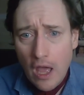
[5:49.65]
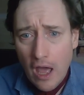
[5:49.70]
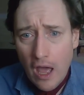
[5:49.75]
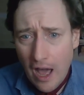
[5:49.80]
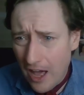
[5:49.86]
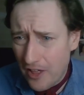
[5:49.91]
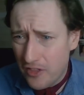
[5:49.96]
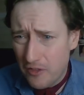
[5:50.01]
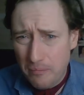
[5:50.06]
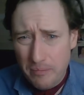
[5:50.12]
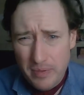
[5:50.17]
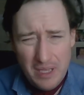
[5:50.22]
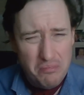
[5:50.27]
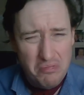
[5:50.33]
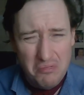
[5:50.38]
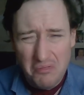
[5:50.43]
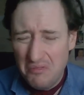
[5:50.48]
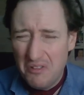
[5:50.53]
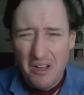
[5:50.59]
Other
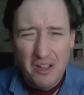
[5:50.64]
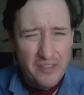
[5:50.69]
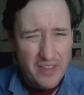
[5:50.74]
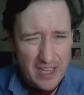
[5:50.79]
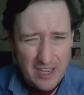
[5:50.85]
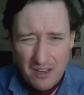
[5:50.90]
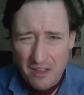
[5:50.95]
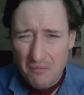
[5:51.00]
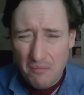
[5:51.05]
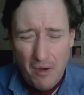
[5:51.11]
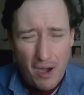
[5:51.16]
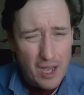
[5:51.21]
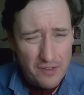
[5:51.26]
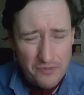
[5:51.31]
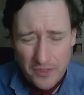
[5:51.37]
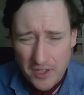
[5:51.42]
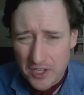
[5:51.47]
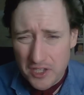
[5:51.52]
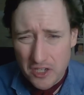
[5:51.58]
people, they don't mind
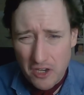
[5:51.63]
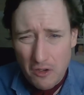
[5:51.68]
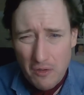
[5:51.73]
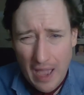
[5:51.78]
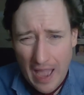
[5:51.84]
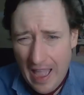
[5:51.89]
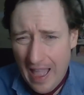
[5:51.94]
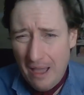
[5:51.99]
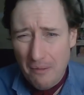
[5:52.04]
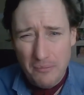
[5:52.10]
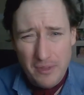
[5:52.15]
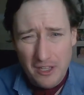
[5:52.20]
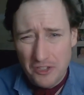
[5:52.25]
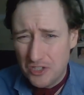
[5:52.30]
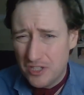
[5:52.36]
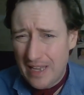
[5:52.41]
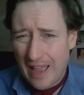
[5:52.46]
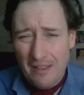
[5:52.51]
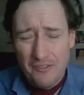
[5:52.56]
if there's no ham, they'll
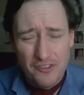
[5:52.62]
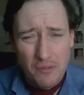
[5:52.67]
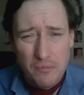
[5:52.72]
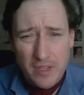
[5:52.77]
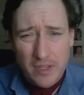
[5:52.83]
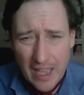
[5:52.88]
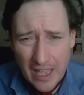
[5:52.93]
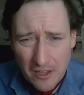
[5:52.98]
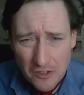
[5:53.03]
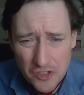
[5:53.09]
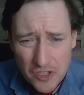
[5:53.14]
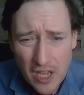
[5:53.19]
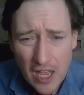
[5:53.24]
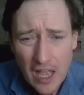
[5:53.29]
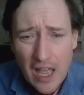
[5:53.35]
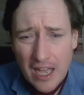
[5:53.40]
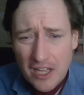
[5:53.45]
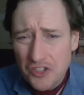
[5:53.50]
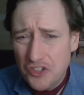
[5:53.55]
just have something else.
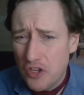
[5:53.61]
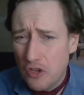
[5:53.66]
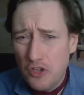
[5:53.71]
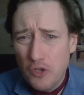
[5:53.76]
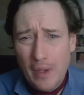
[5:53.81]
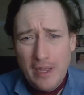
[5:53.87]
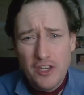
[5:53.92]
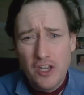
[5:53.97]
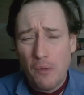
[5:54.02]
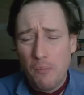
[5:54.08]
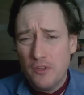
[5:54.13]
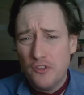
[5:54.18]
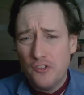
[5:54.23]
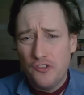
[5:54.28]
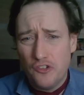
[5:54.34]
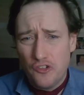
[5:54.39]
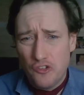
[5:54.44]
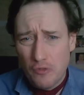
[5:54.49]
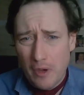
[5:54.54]
And so you end up with a
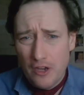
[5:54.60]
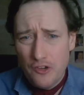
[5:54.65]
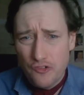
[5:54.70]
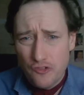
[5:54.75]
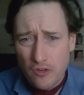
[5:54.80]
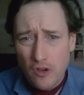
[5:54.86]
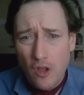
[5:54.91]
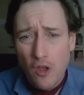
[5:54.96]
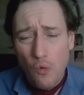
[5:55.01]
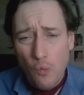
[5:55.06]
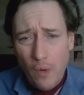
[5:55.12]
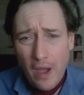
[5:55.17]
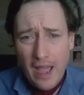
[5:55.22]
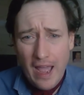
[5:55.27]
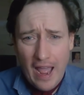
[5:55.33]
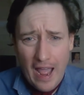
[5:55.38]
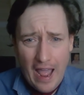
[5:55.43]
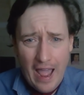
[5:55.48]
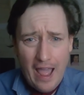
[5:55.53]
situation where
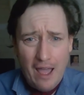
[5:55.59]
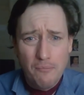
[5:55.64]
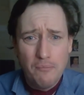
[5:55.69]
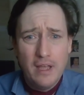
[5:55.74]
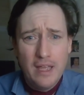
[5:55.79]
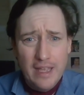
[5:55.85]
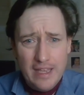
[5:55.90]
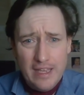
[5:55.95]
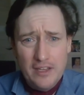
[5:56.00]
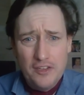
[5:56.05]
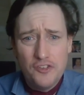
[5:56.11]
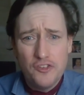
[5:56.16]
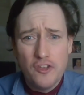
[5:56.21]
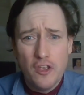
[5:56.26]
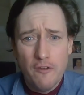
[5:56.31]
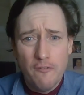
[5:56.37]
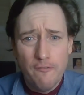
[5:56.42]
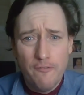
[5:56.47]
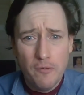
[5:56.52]
ham is
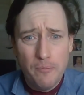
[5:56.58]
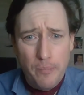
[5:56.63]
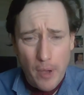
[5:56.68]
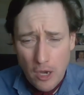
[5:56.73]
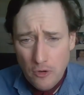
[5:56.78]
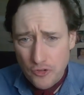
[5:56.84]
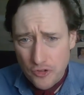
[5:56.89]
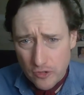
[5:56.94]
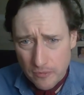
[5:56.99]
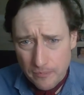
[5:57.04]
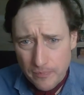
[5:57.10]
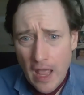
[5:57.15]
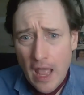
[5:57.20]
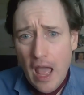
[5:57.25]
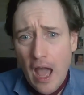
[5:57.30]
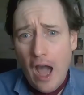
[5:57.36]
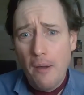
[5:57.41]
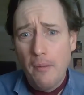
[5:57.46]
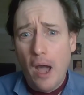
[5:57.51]
verboten.
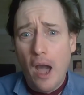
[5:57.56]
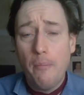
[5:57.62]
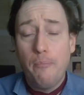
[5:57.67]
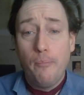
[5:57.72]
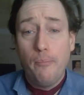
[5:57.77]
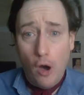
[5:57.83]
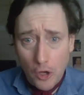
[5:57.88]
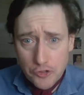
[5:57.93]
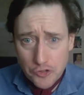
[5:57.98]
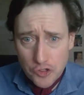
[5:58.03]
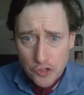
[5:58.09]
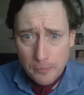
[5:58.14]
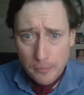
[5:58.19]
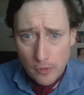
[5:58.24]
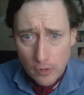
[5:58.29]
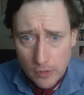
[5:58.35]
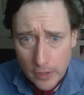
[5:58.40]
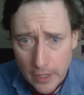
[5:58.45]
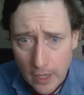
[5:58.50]
A
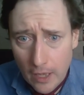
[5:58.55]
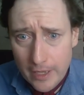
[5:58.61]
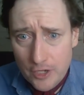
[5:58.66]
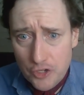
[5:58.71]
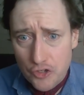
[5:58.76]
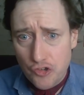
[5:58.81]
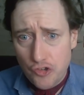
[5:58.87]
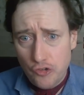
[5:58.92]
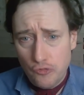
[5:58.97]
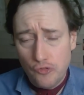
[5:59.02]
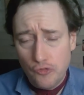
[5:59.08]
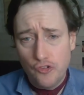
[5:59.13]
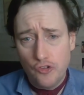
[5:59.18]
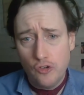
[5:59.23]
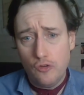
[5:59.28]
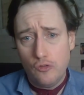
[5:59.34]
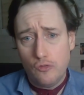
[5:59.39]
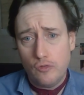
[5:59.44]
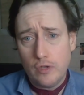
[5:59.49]
possible issue
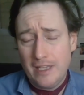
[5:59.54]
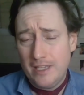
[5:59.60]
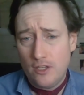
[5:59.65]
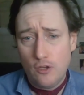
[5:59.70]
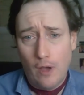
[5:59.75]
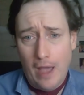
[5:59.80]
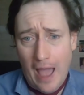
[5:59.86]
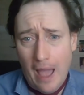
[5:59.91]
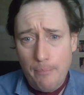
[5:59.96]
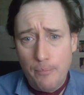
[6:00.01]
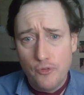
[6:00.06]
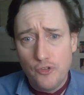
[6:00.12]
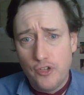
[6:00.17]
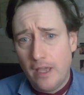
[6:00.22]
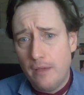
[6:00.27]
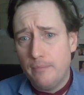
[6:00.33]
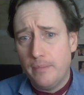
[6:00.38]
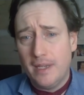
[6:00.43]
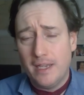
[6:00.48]
soon, it's not happened
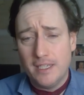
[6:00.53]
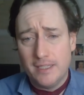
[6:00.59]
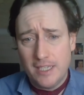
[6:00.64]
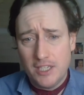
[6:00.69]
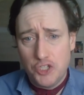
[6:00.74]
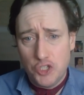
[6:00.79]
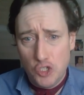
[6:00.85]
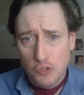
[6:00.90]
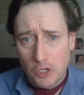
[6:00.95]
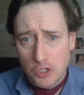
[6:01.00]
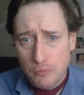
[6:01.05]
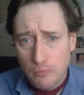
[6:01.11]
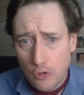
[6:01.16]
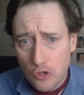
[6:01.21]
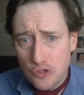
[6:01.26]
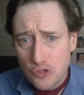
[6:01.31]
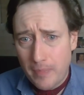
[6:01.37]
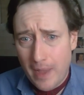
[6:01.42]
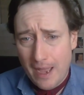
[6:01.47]
yet because there's too much
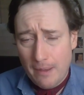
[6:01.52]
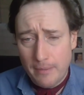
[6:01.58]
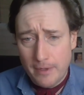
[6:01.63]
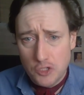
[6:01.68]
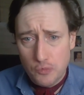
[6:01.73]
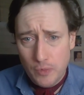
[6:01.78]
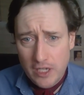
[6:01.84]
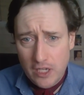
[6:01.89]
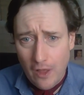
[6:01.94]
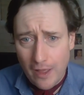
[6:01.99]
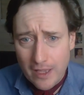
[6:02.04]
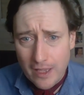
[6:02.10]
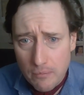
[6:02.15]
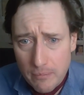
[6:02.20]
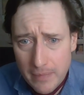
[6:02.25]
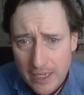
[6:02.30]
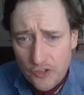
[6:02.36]
pushback because we like meat